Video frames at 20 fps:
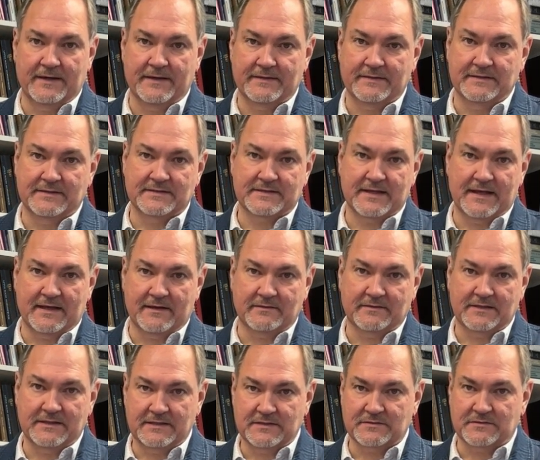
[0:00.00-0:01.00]
the
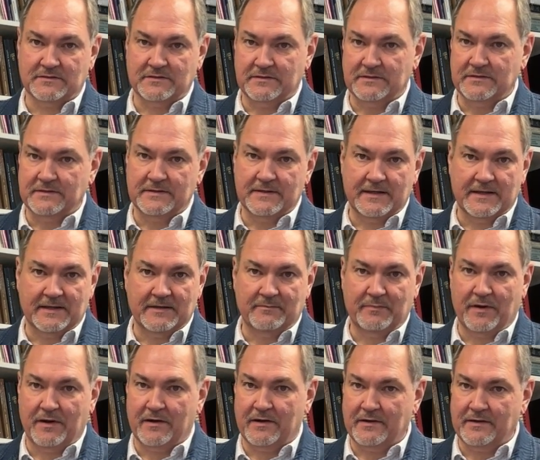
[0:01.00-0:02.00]
southeastern
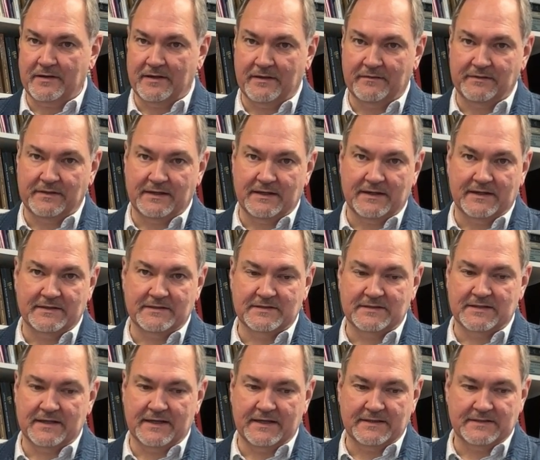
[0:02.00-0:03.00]
part of the United
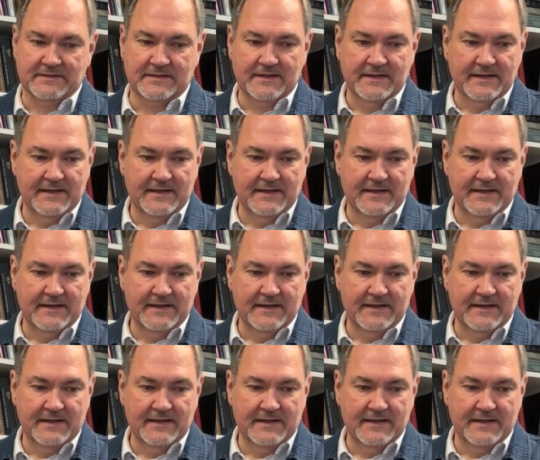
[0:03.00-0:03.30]
States